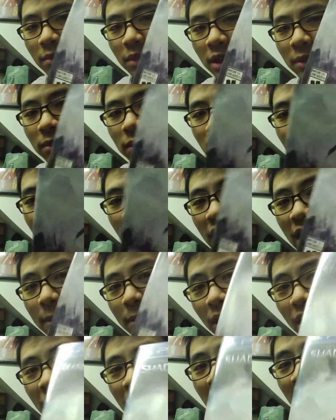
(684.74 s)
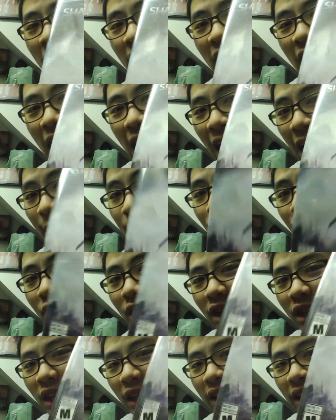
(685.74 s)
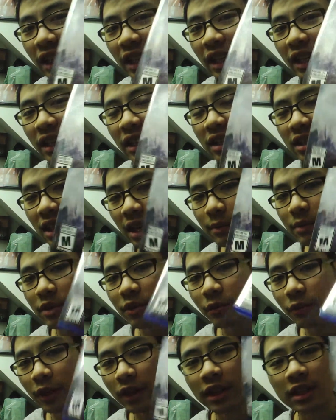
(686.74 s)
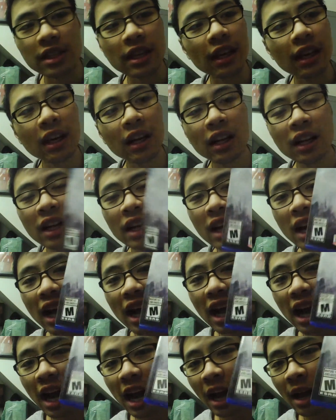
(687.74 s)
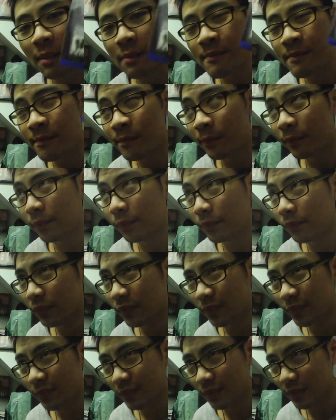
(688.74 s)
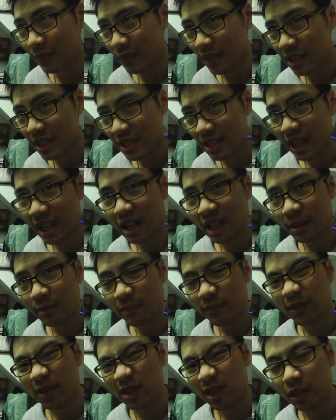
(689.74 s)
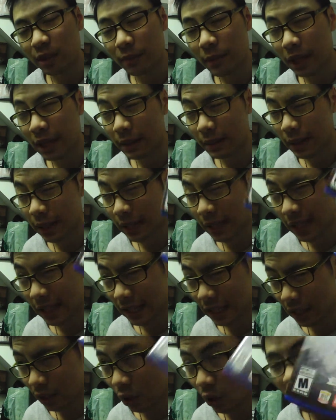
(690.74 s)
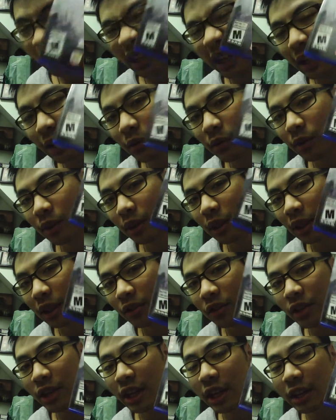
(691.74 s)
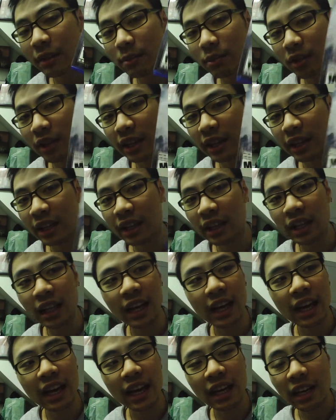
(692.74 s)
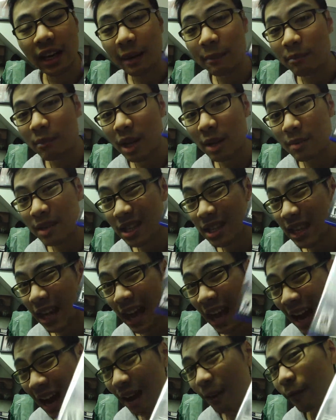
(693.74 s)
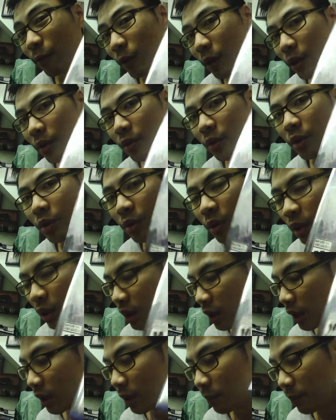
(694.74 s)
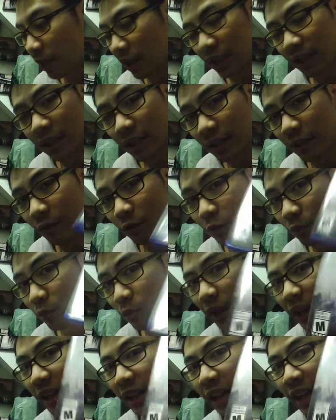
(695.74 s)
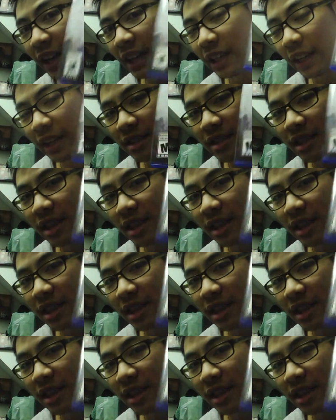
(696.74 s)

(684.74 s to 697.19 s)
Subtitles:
people, but I'm really liking it. This game is fun as hell. I'm stayed up for maybe all night the other day playing it, and I'm maybe halfway through. But like I